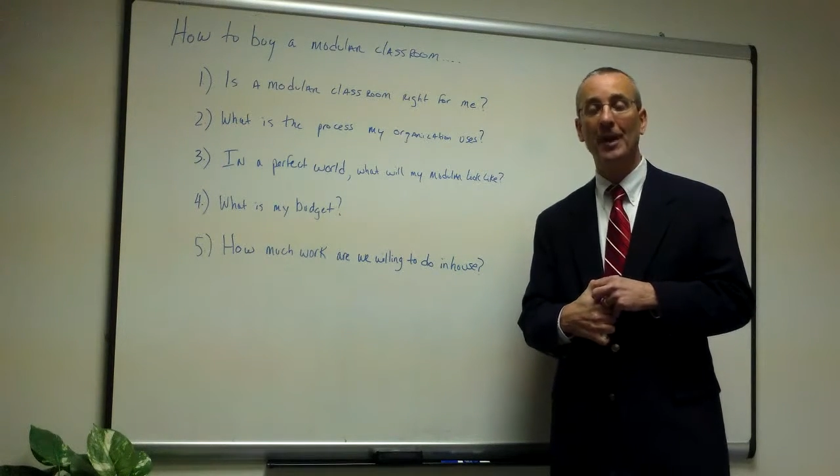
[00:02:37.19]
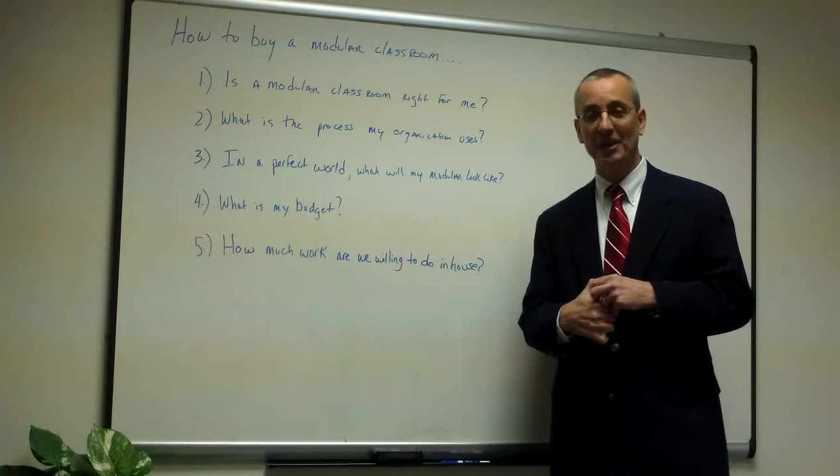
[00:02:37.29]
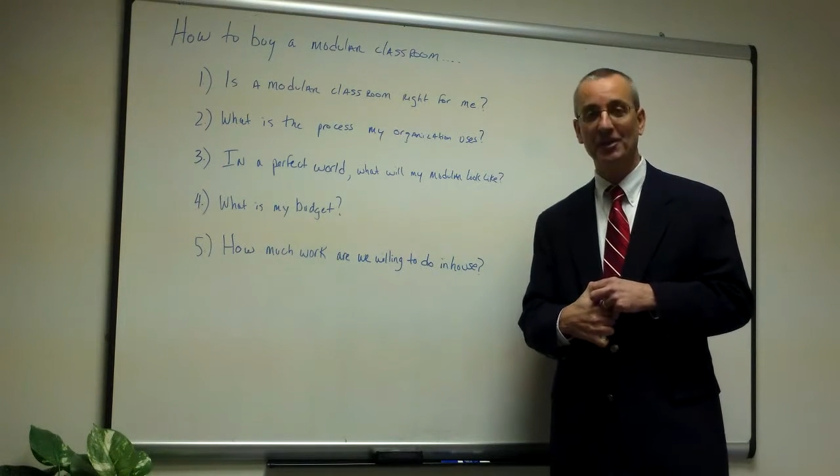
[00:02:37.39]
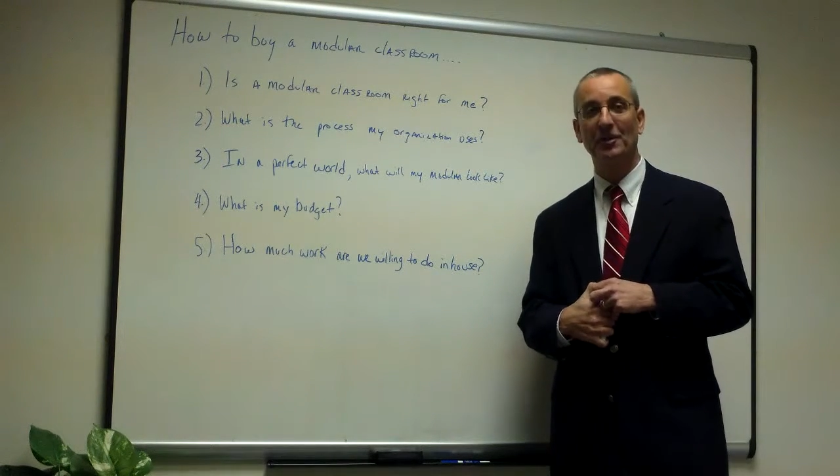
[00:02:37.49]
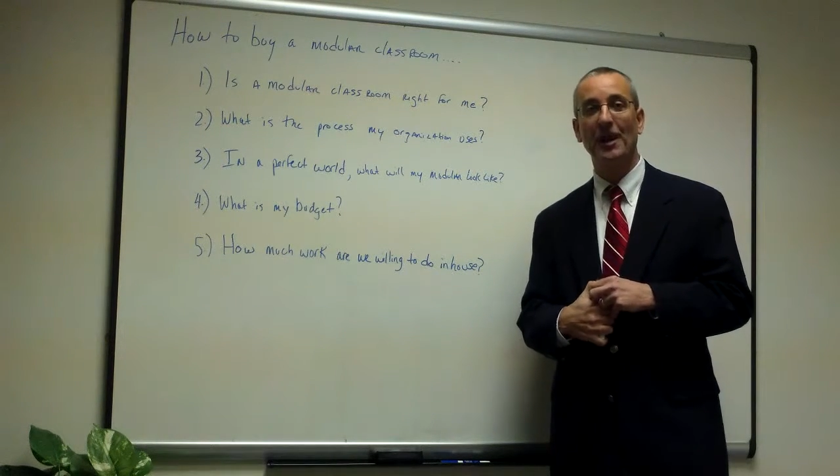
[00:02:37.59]

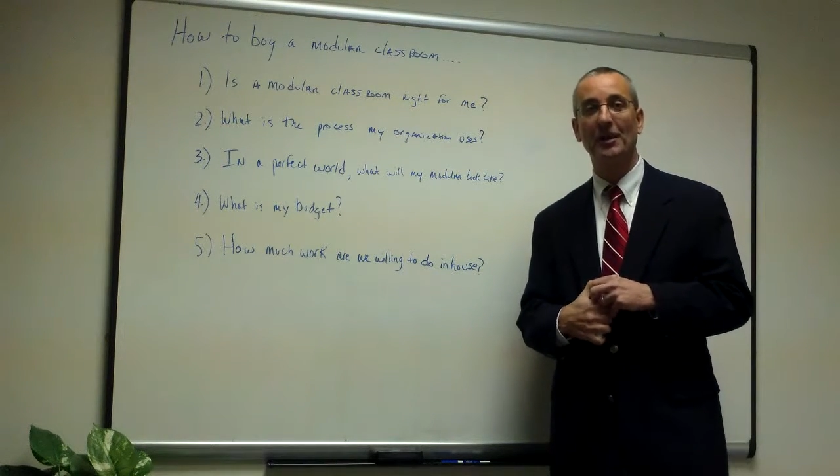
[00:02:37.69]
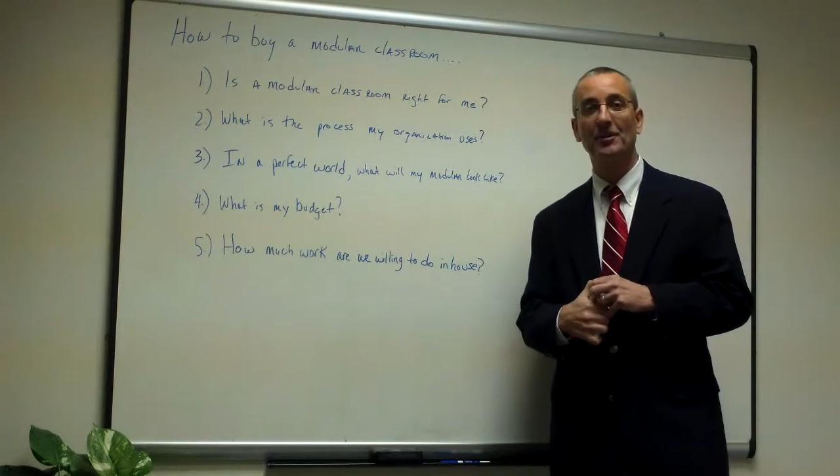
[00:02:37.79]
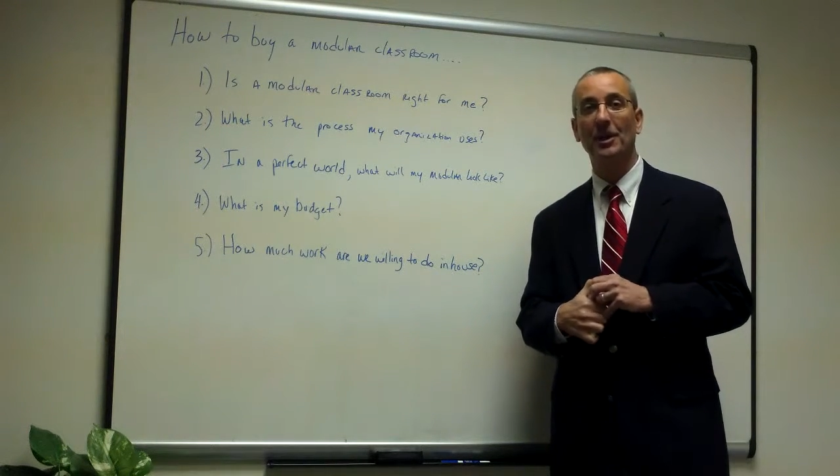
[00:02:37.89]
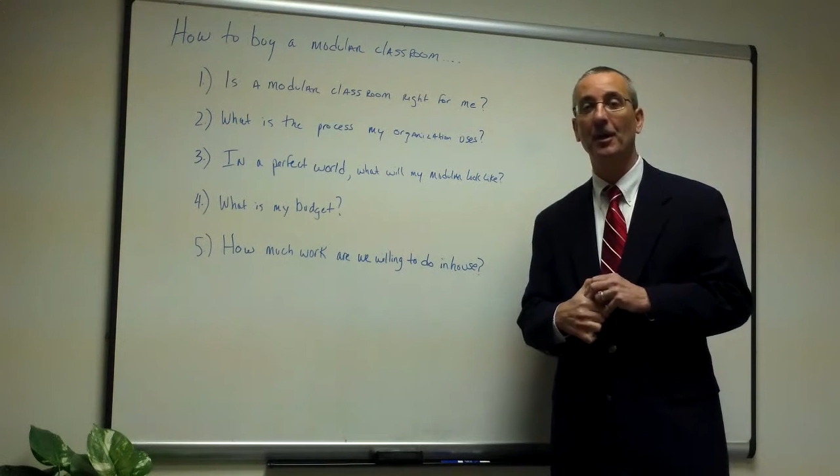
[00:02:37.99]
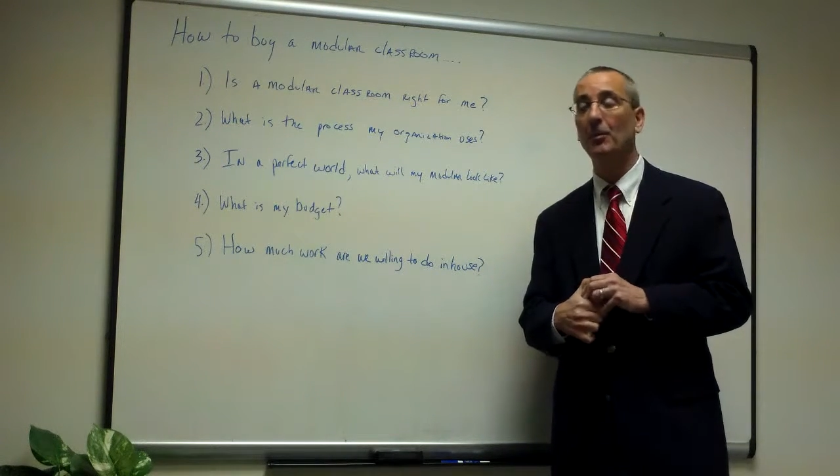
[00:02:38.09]
That is
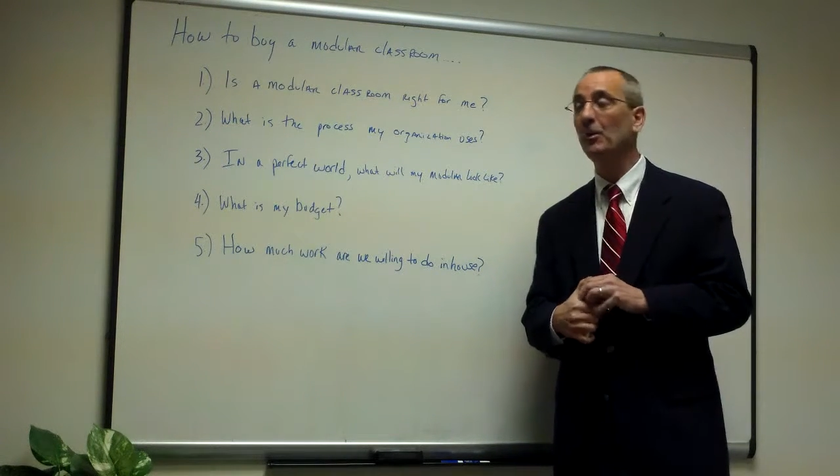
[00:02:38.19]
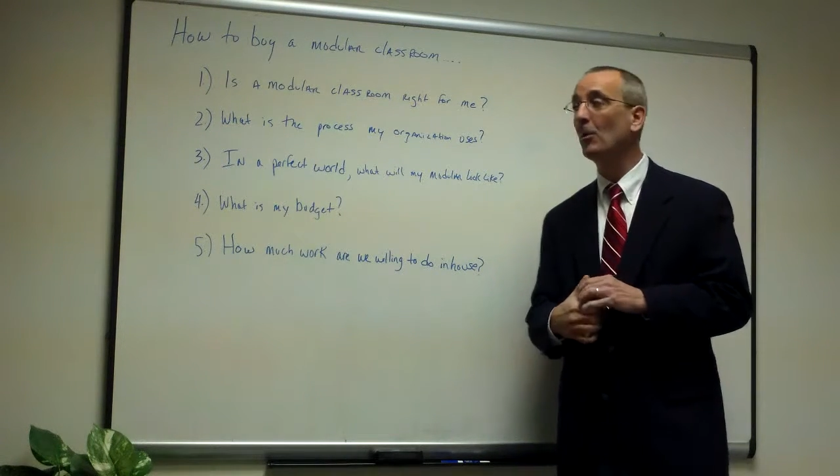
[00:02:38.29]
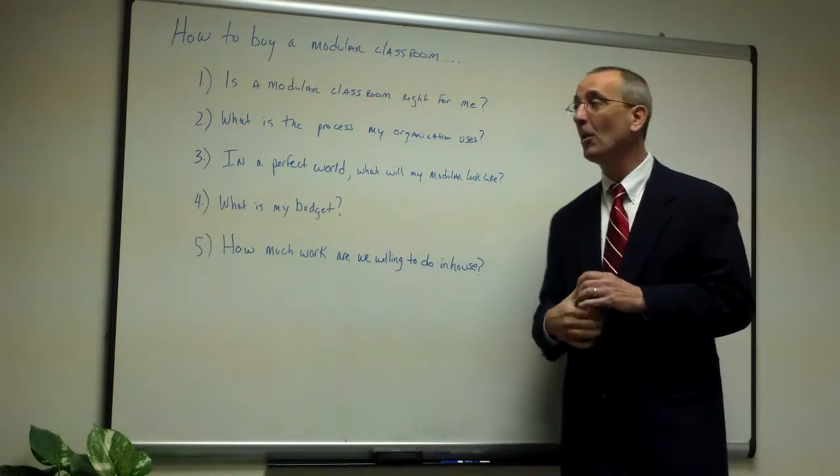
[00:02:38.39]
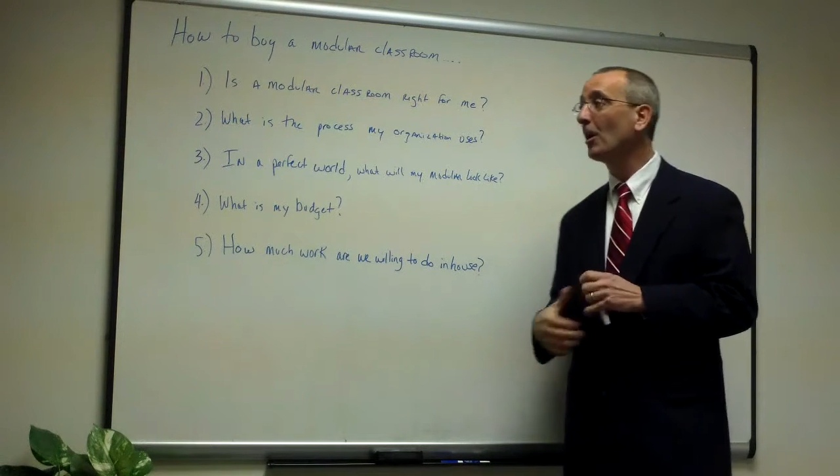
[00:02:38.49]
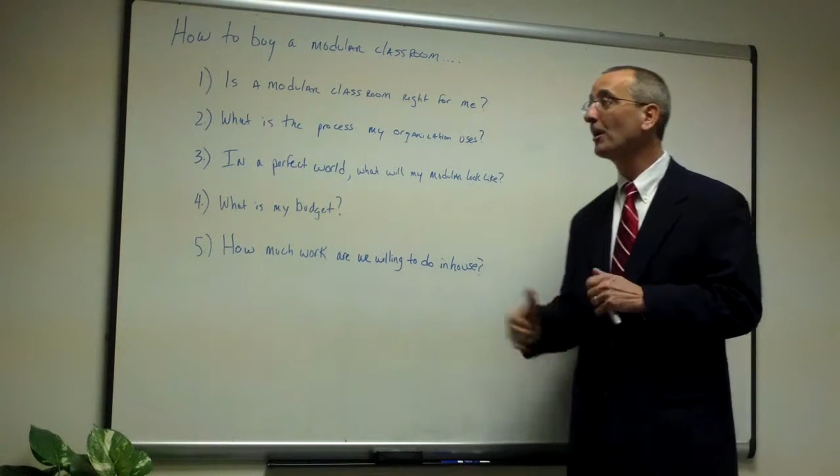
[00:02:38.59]
correct. We
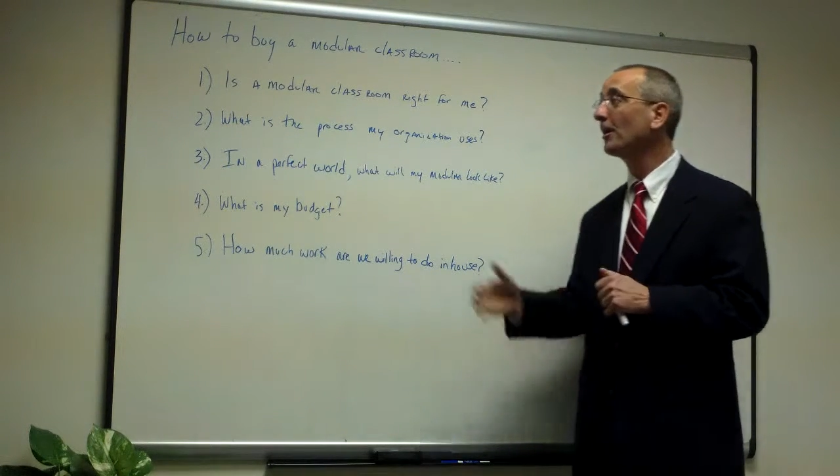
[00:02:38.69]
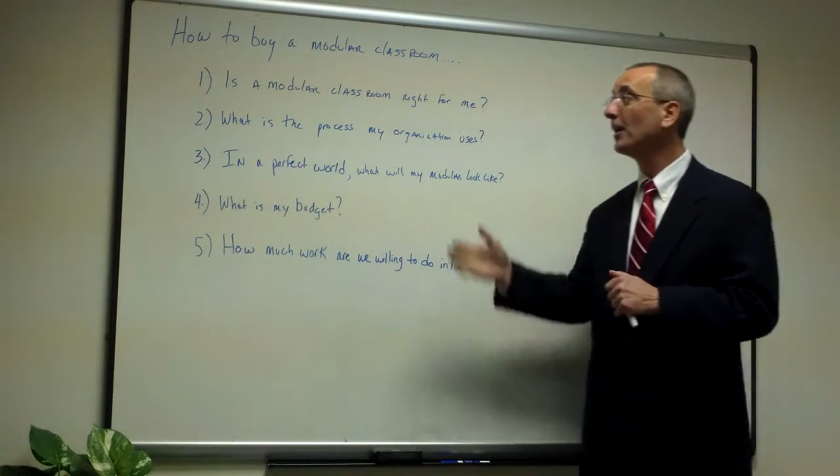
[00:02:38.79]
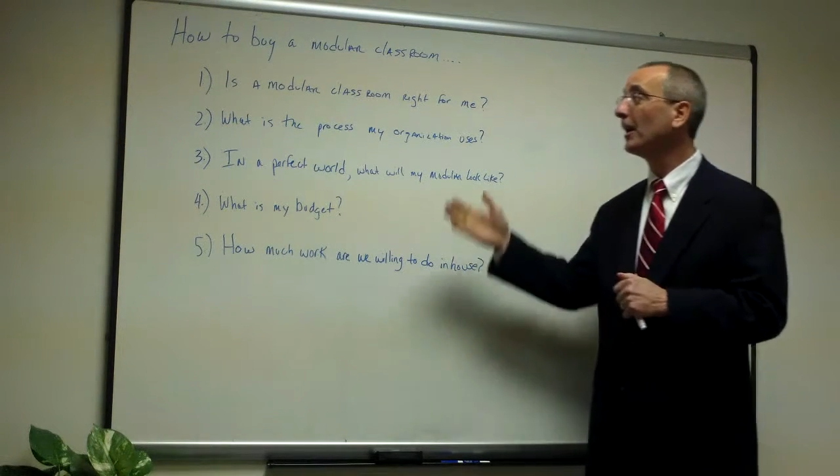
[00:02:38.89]
will walk